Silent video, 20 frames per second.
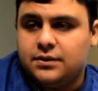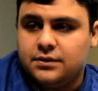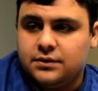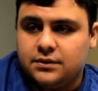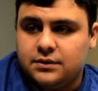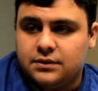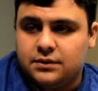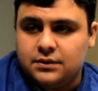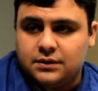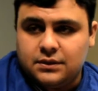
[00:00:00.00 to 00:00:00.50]
I
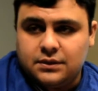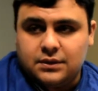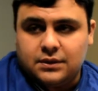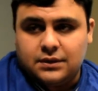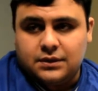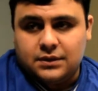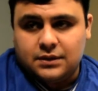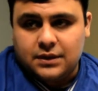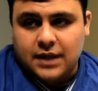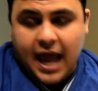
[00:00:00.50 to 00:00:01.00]
would say an 8.
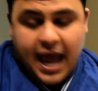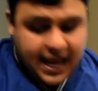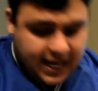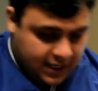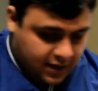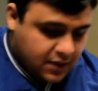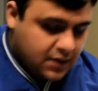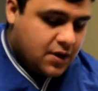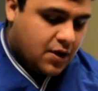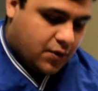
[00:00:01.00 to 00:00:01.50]

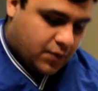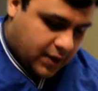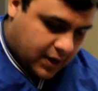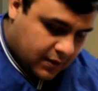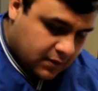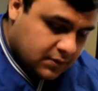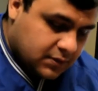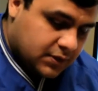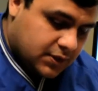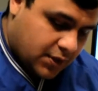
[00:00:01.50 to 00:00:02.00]
8,
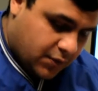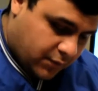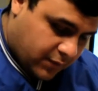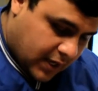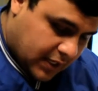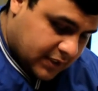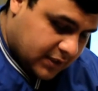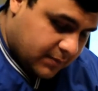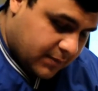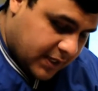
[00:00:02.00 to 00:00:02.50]
okay. So
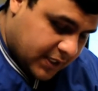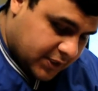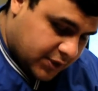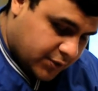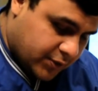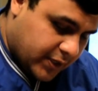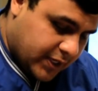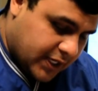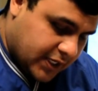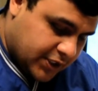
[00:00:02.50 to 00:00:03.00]
got some
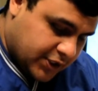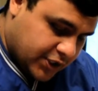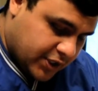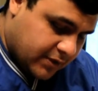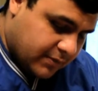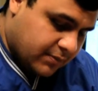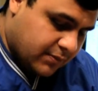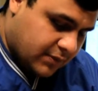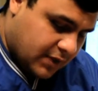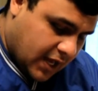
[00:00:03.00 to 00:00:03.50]
history in a
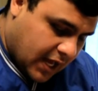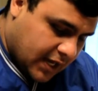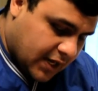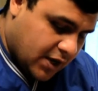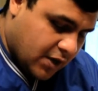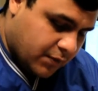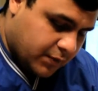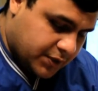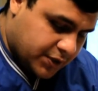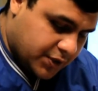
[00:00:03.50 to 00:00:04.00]
gym, kind
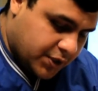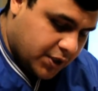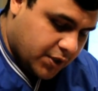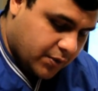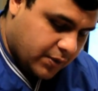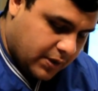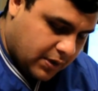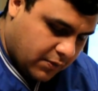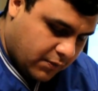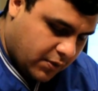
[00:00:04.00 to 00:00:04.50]
of know what you're
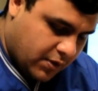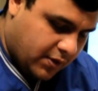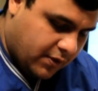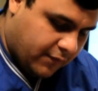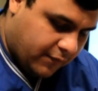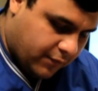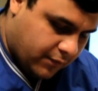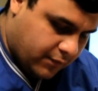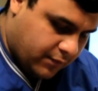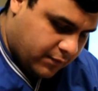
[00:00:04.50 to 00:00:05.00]
doing.
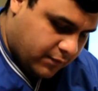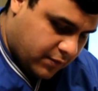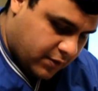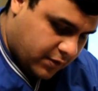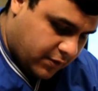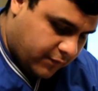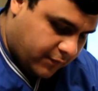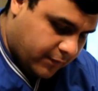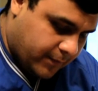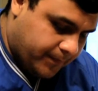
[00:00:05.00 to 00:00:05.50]
Wonderful,
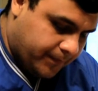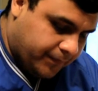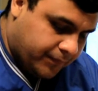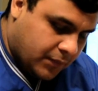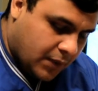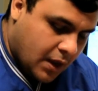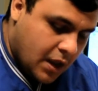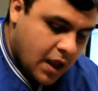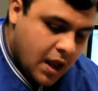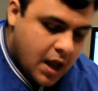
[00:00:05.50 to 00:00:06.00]
wonderful.
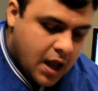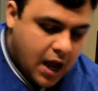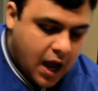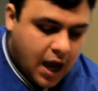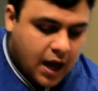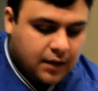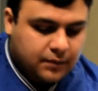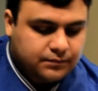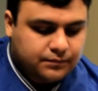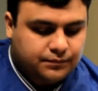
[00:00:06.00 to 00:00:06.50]

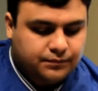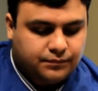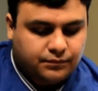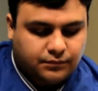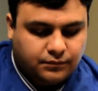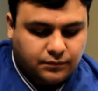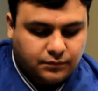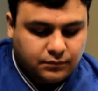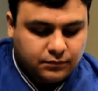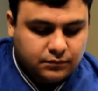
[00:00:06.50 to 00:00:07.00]
Um,
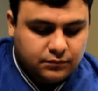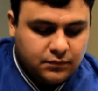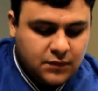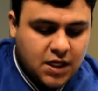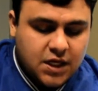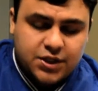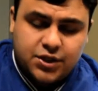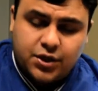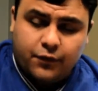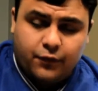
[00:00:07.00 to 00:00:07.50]

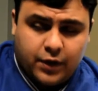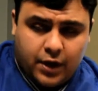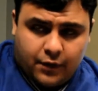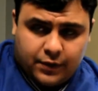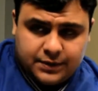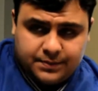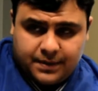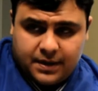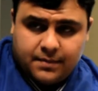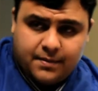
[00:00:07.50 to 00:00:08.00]
so have we
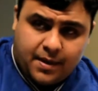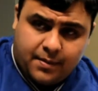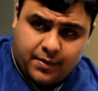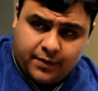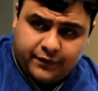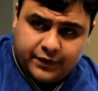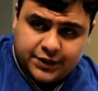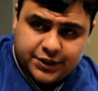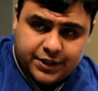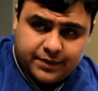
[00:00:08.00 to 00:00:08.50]
always been a member
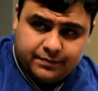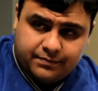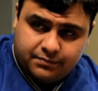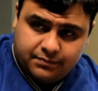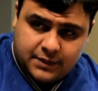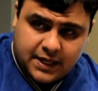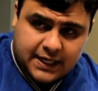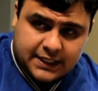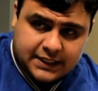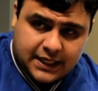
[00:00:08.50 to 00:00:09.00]
of a gym,
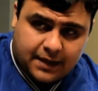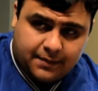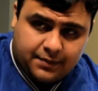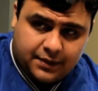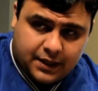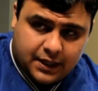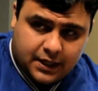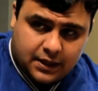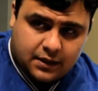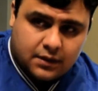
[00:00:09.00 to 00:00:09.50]
that type
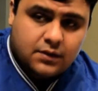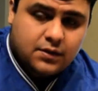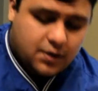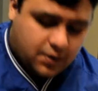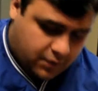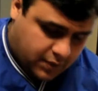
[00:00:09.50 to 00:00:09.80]
thing?